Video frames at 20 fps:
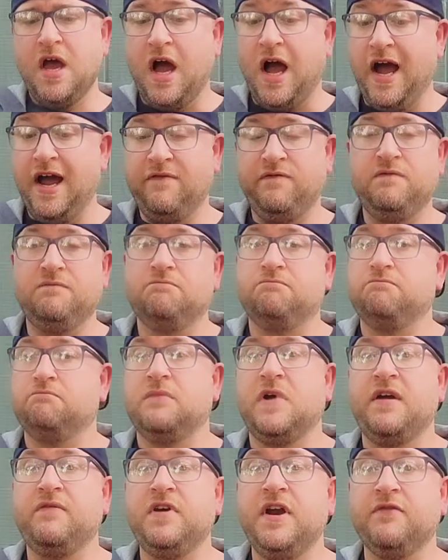
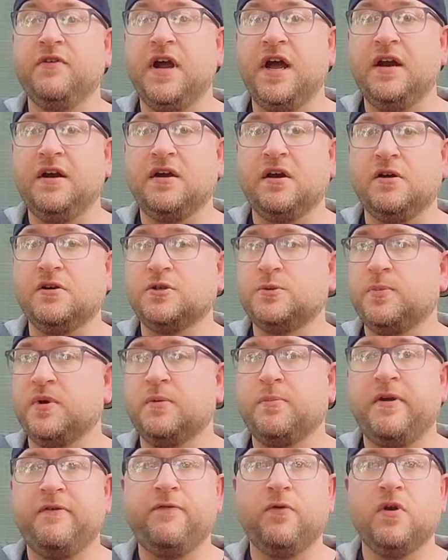I've never had a
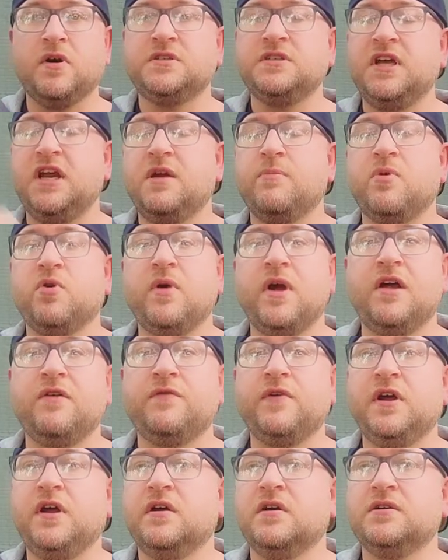Carlsberg before, seen them around
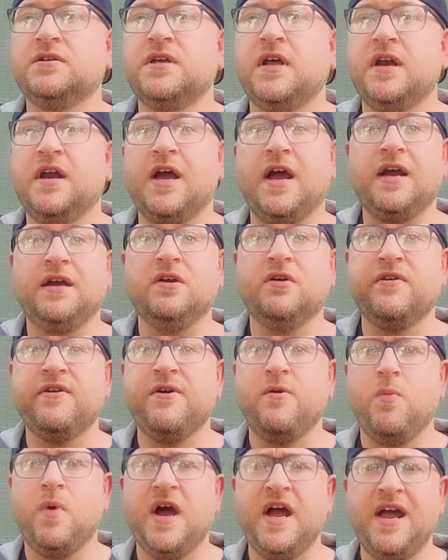for years, and I don't
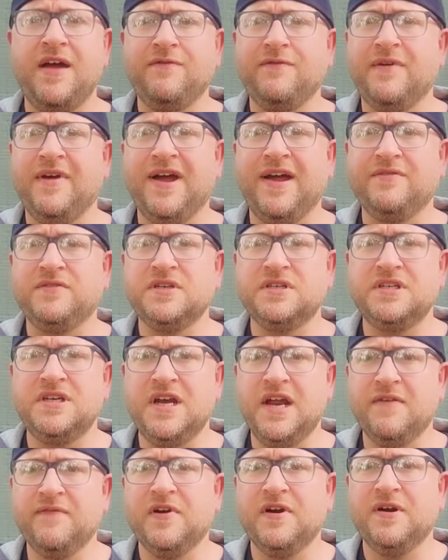know why I've just
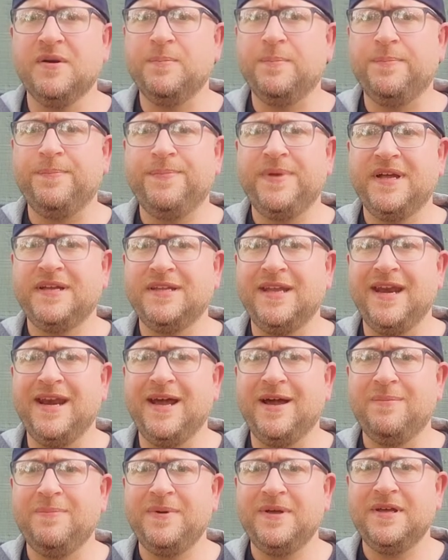never picked it
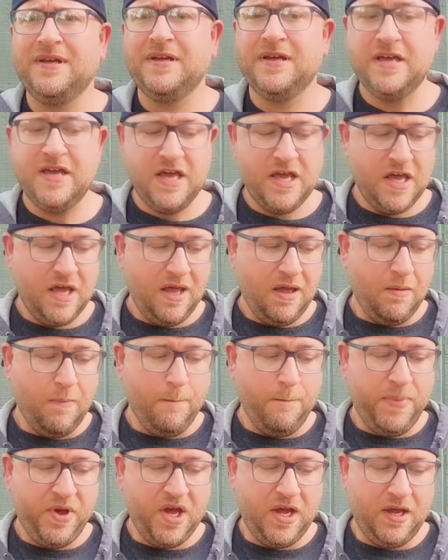up.
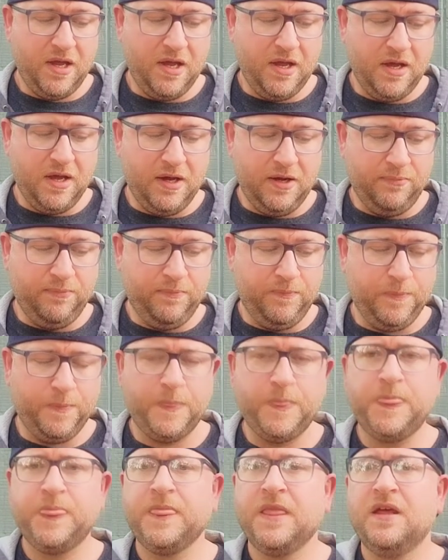But
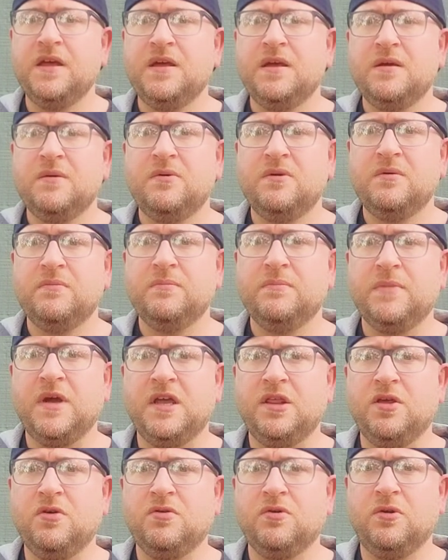my
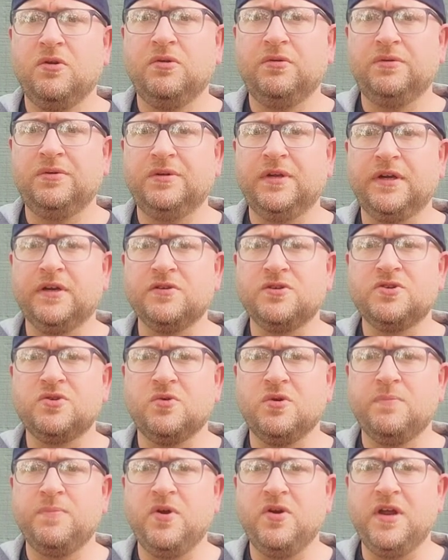local liquor
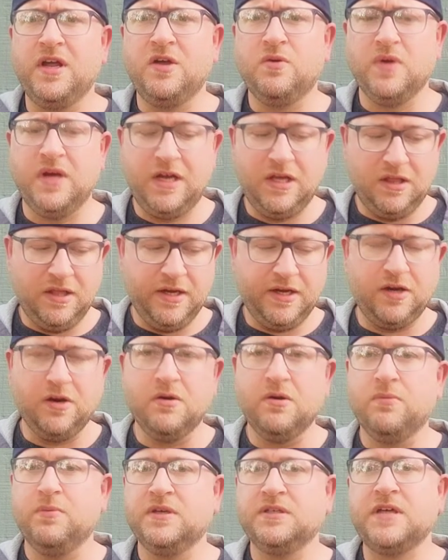store, Pony Creek
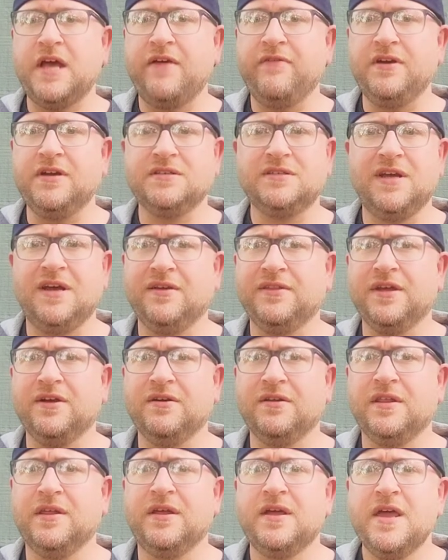Liquor, was having a sale.
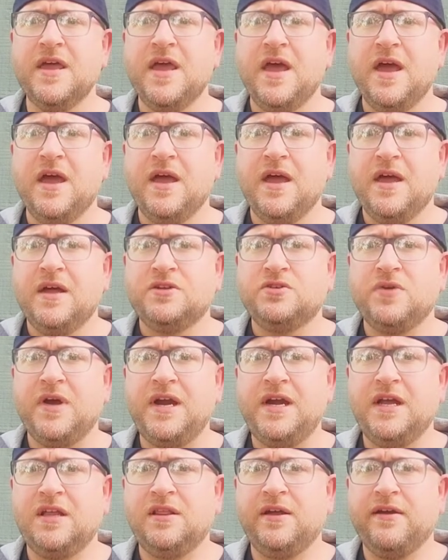They're
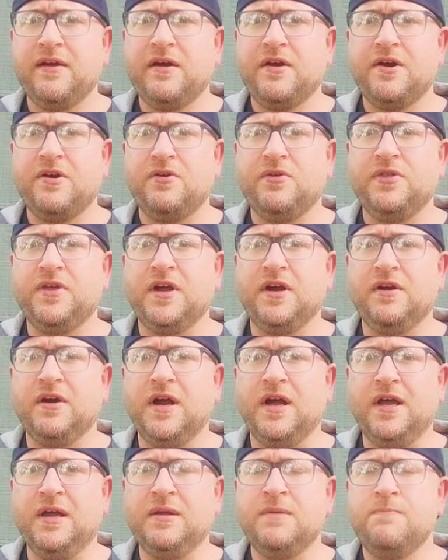trying to clear out all
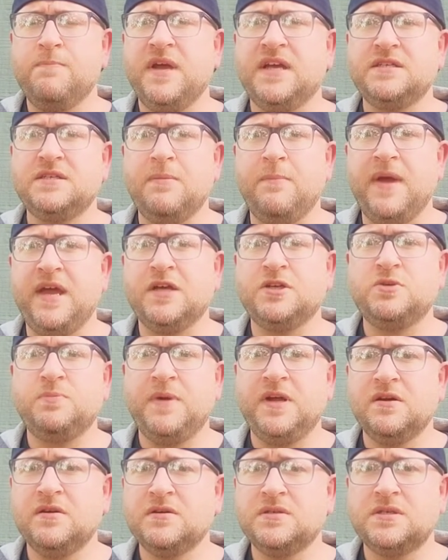their mix-and-match
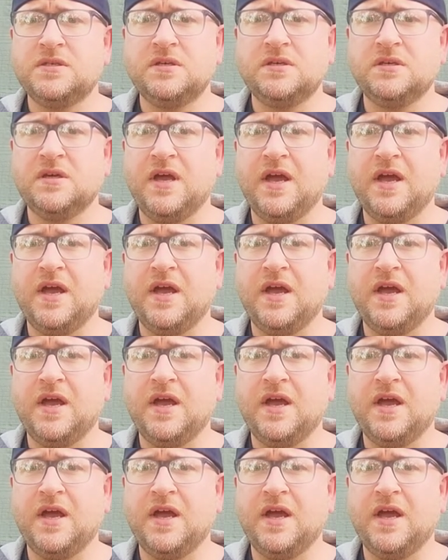beers.